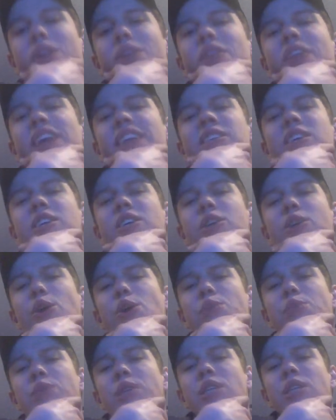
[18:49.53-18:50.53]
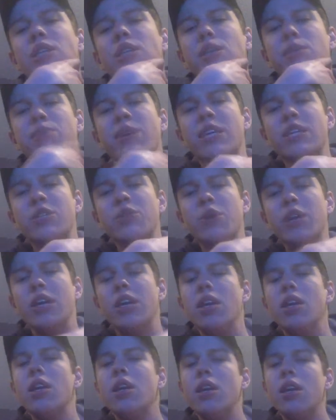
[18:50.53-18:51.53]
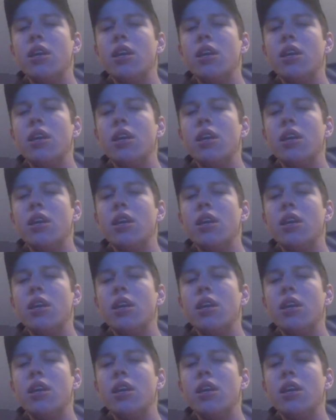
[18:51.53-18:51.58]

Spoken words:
That's how you open the pinned tweet.